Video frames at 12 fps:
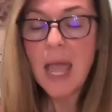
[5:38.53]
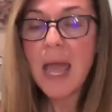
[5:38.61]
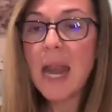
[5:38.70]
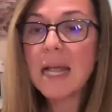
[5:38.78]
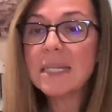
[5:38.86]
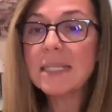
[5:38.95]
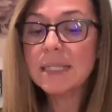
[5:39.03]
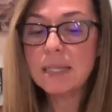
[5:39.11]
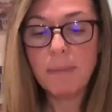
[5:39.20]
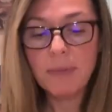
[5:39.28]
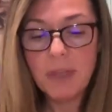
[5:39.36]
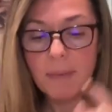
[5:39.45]
and has
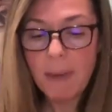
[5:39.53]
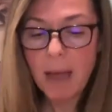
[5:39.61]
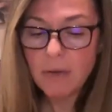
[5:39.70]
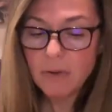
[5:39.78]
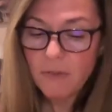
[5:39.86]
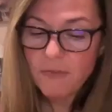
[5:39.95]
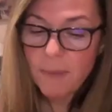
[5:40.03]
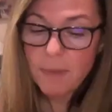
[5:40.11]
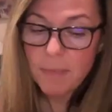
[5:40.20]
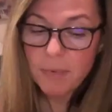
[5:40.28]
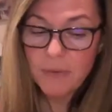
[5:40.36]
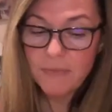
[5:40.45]
double the amount from the
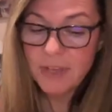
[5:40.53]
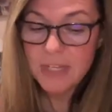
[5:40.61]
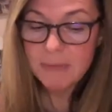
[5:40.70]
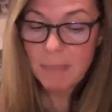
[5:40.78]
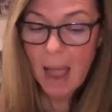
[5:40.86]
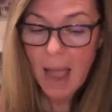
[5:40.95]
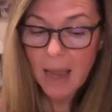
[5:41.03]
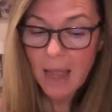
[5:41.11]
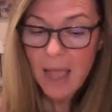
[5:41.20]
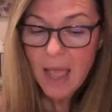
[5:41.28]
previous pack